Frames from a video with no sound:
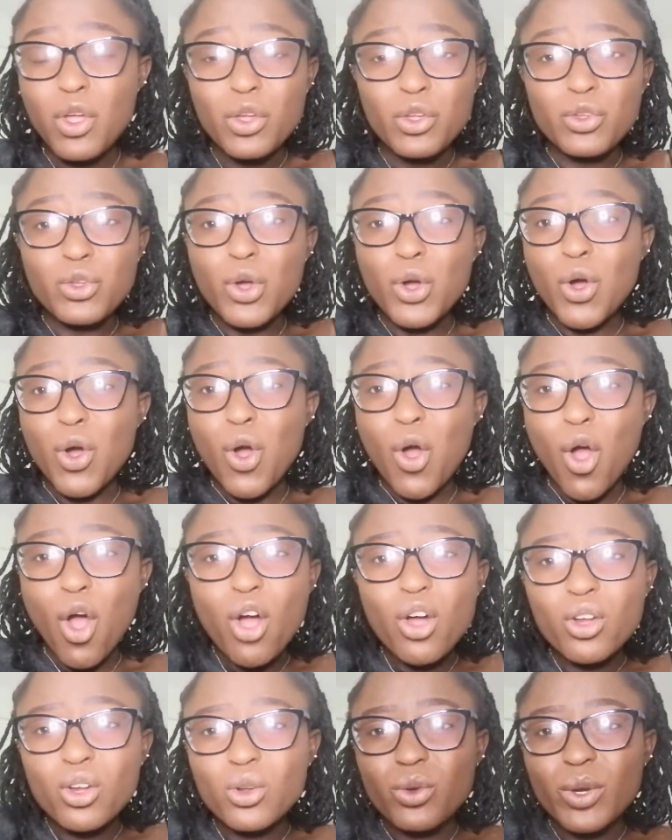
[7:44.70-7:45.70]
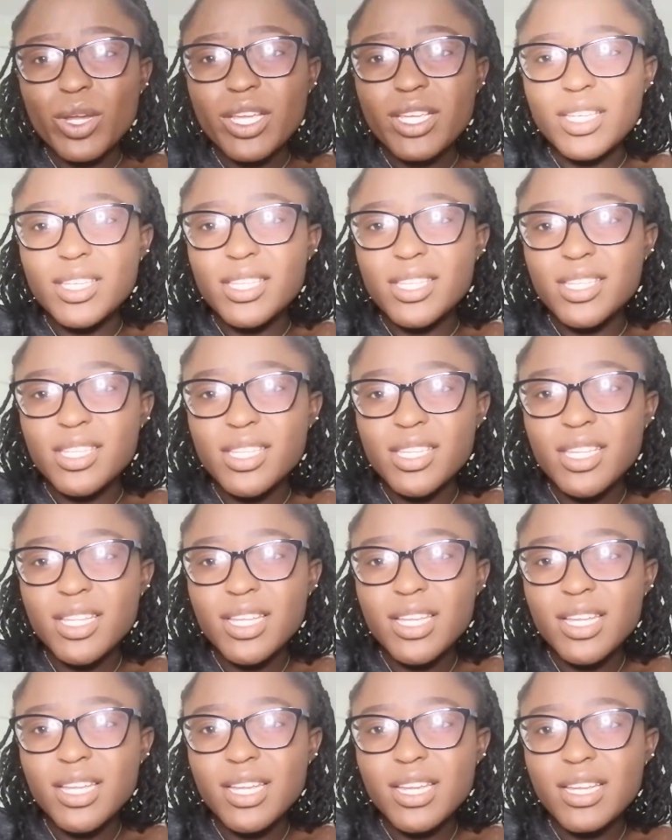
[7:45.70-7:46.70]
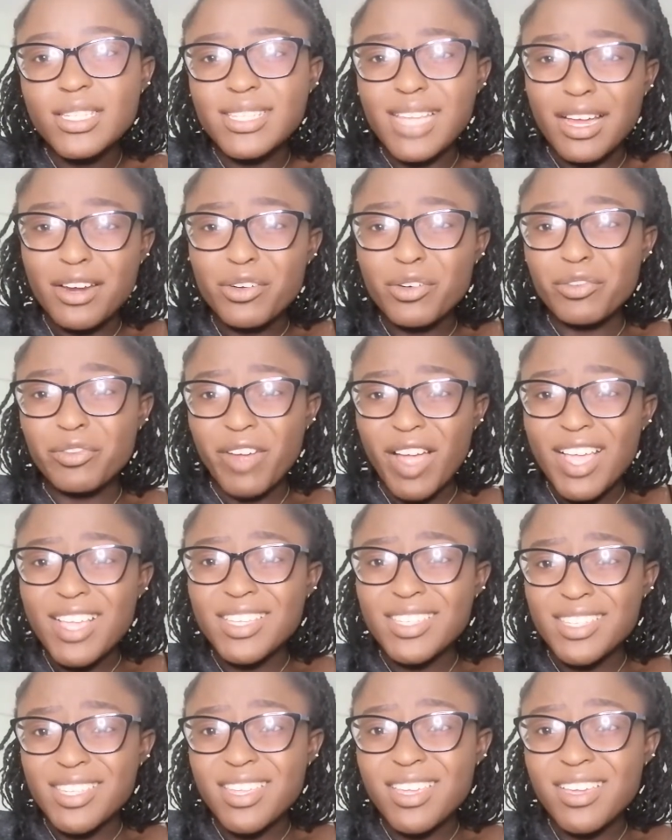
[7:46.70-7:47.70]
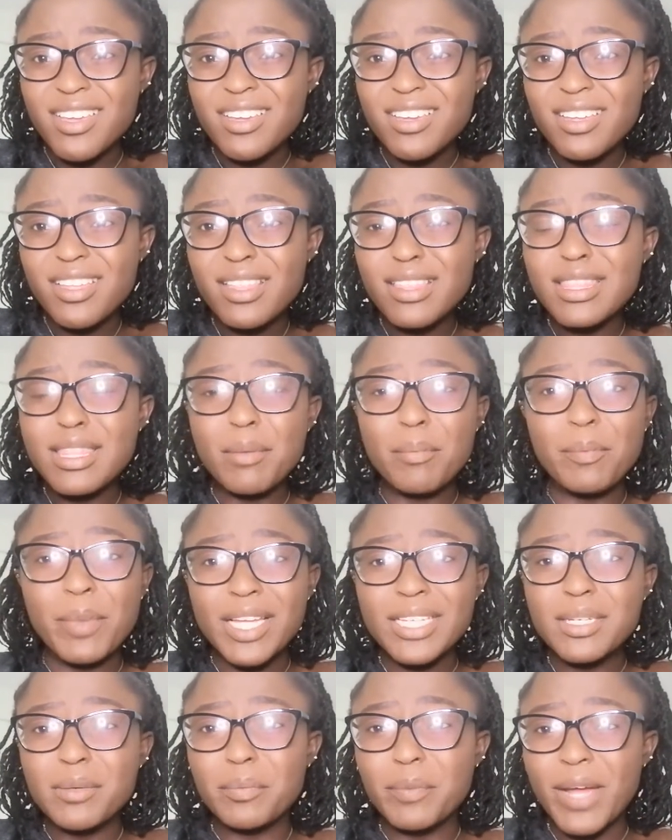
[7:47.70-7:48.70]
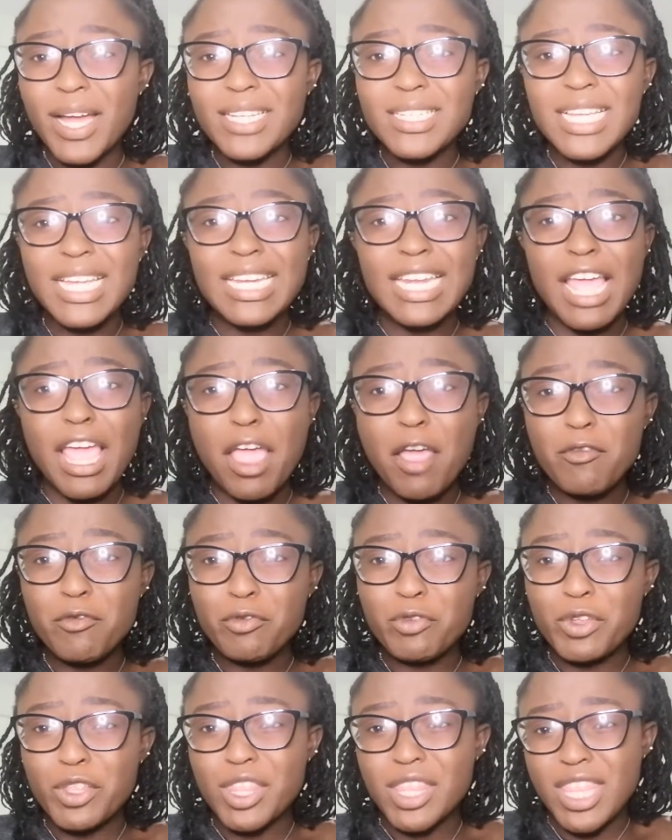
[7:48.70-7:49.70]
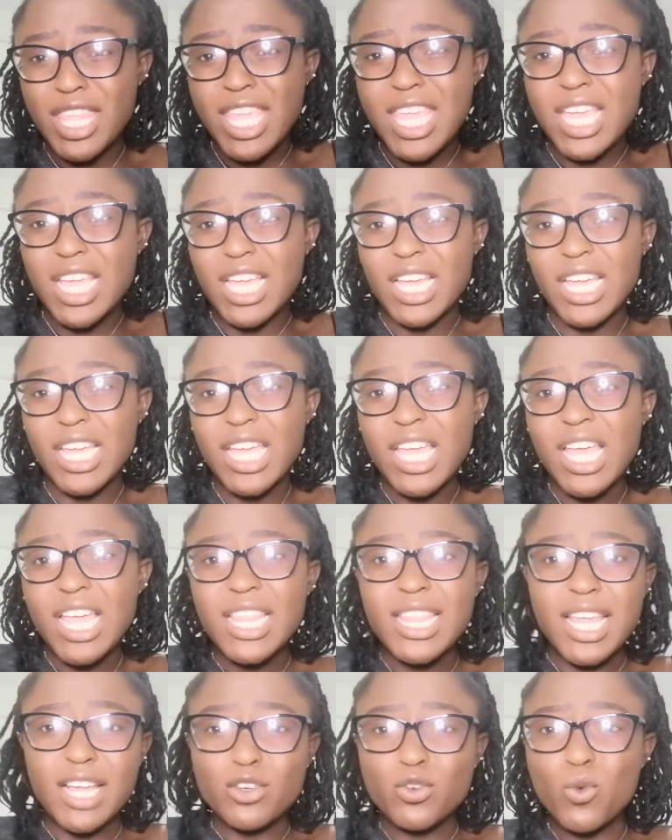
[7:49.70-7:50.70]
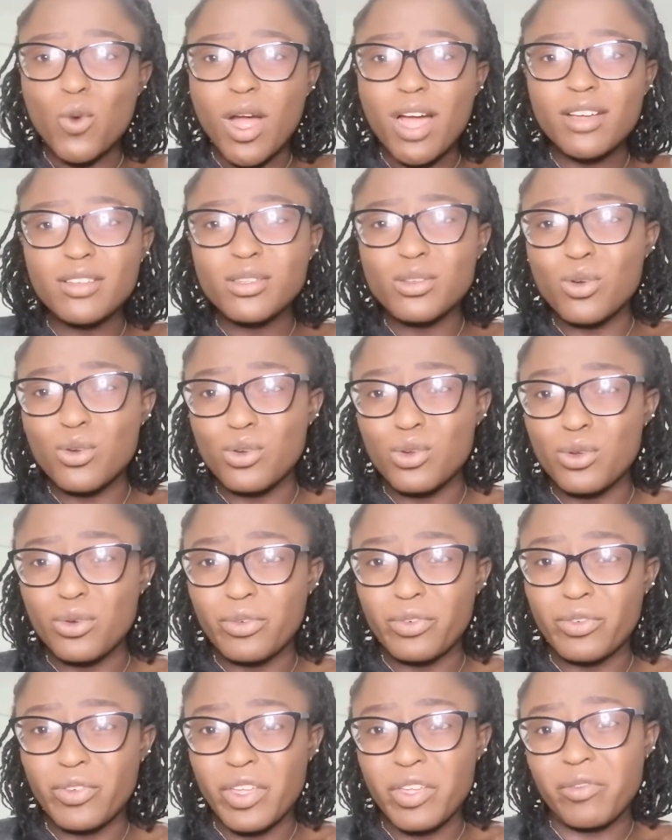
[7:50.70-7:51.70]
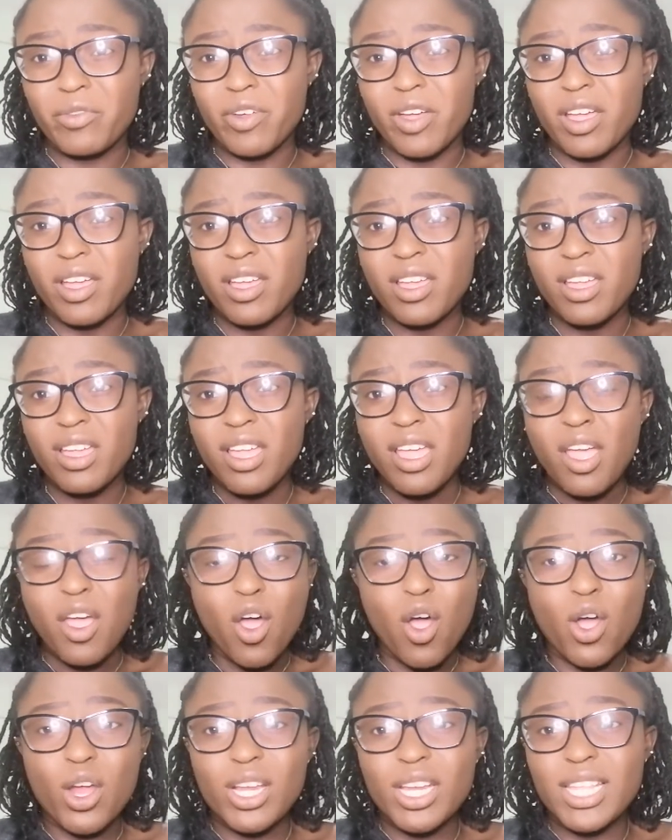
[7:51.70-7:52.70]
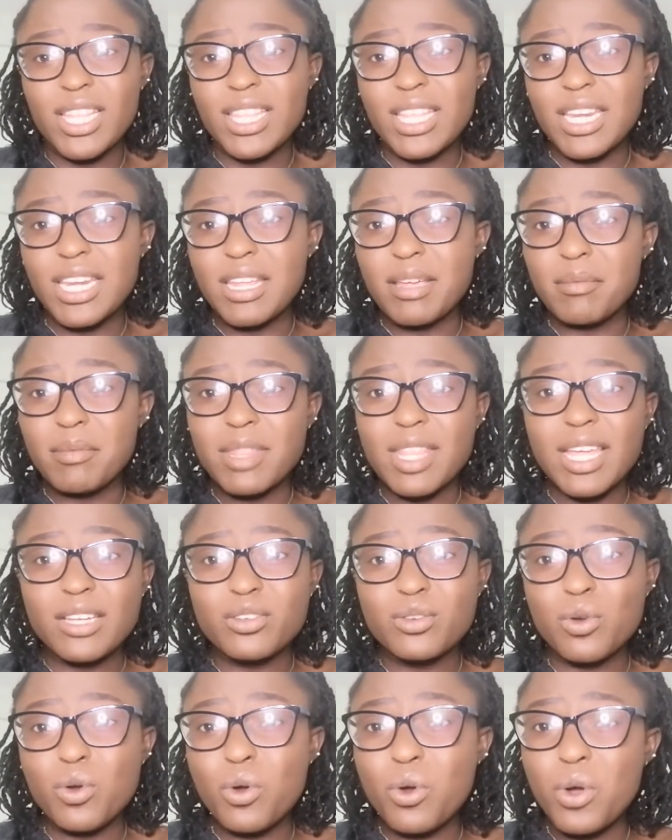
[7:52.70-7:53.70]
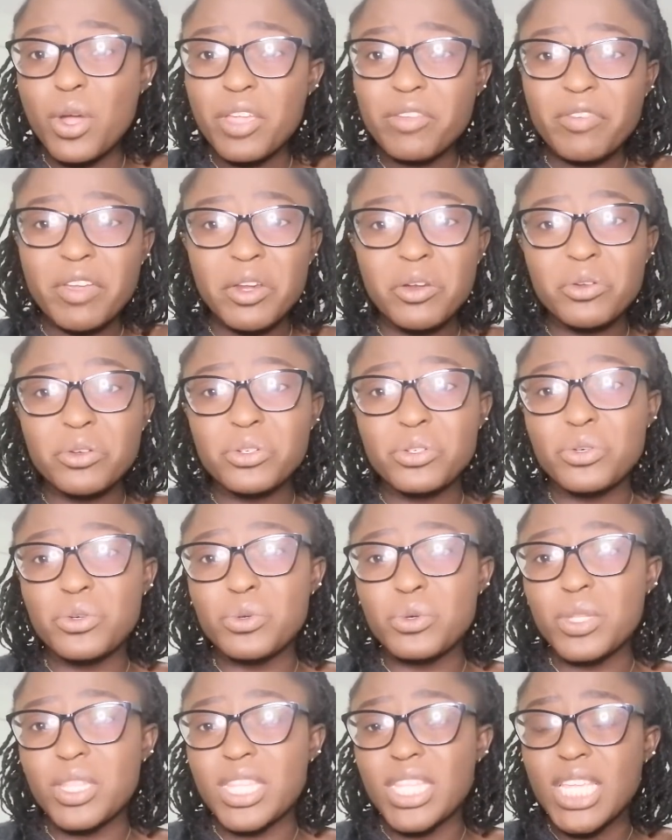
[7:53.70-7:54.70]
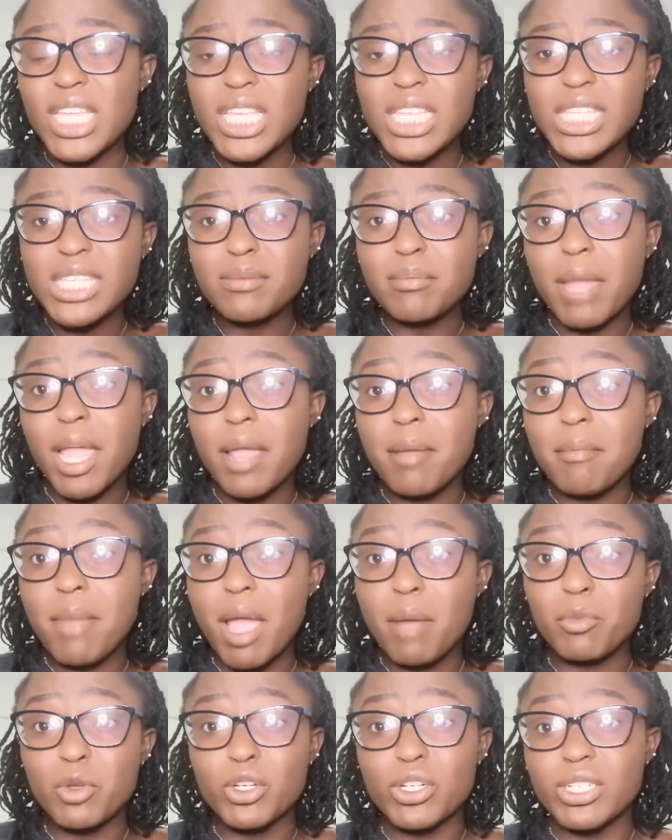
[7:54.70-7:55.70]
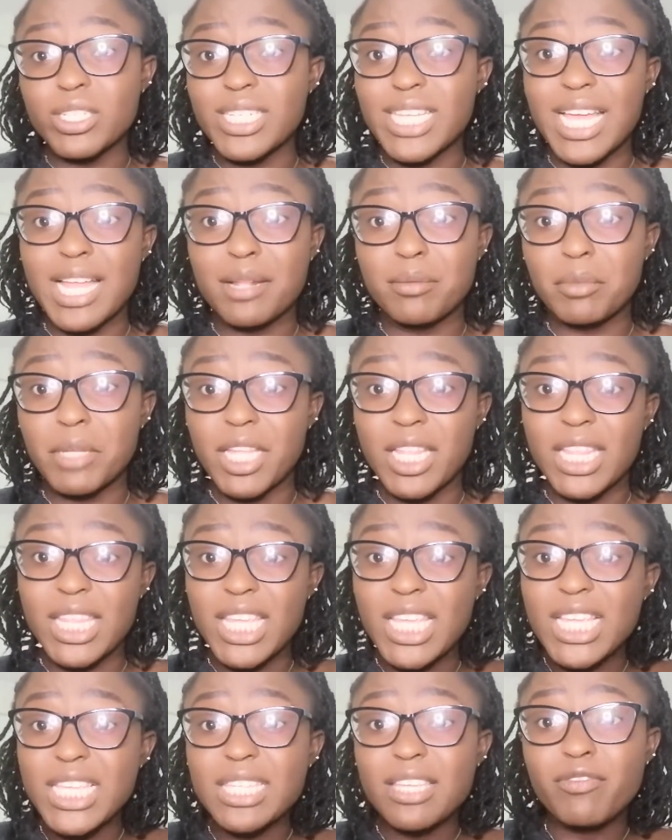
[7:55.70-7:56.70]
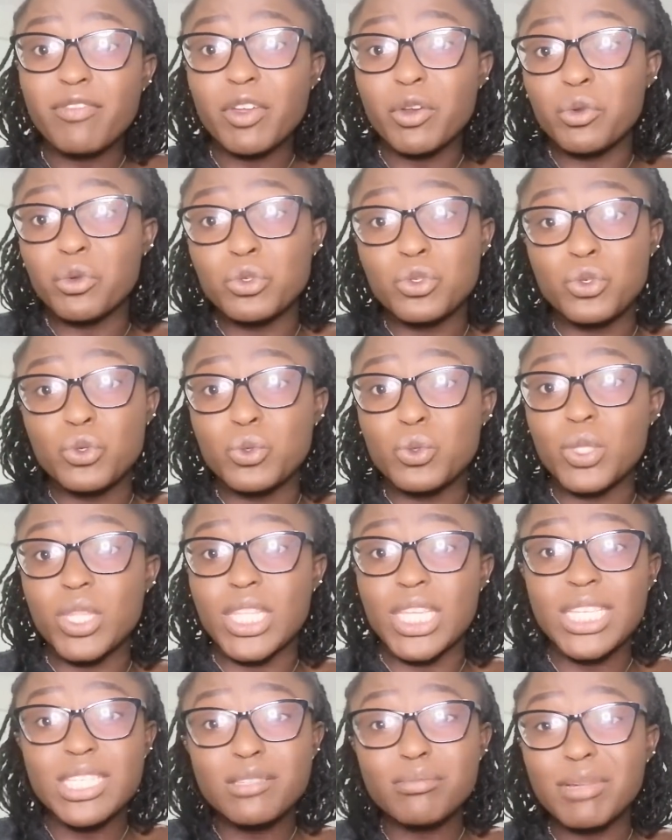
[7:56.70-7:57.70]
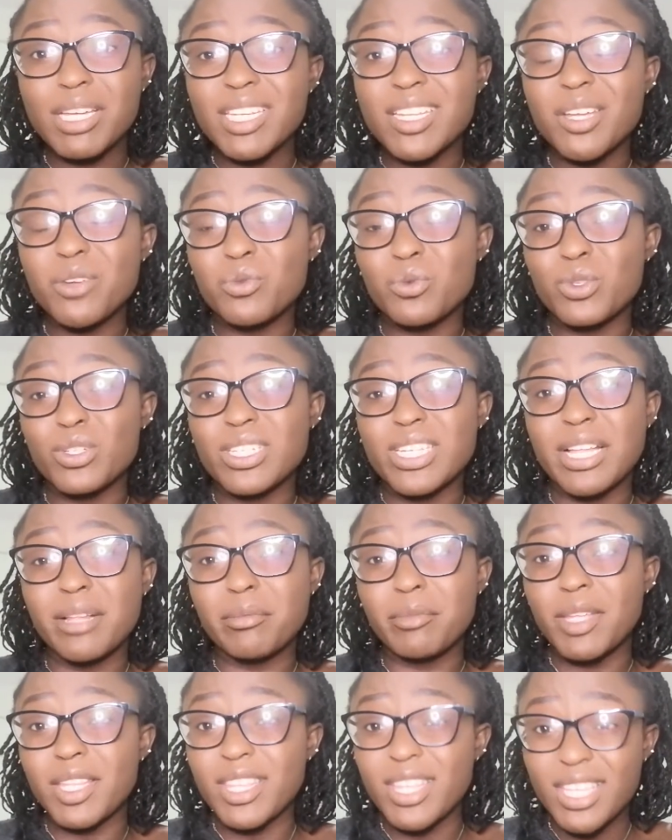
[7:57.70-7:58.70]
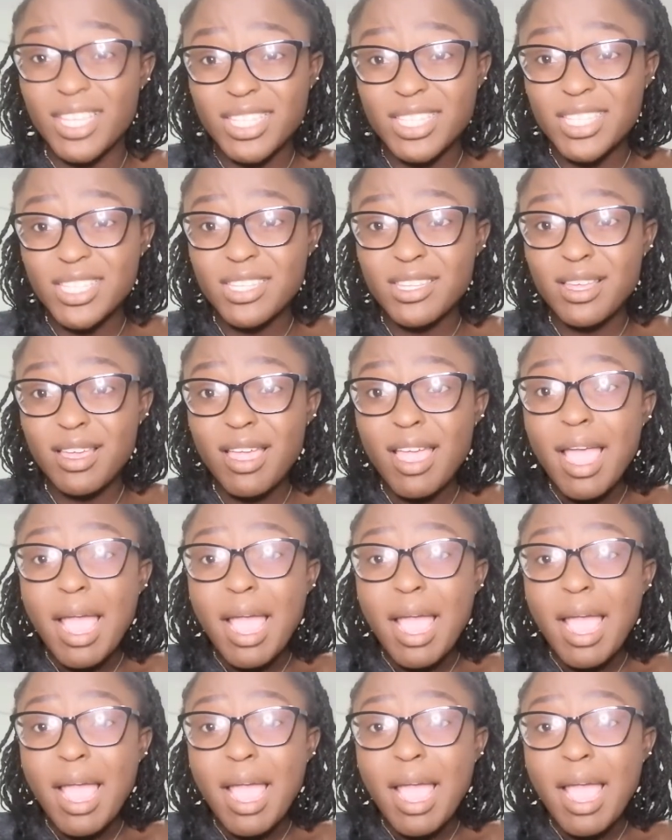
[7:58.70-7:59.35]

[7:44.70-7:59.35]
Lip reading: You're always sacrificing the better part and everything that works on your favor. All in the name that, oh, if I don't do this, my mom will tell me this. If I don't do this, my dad will tell me this.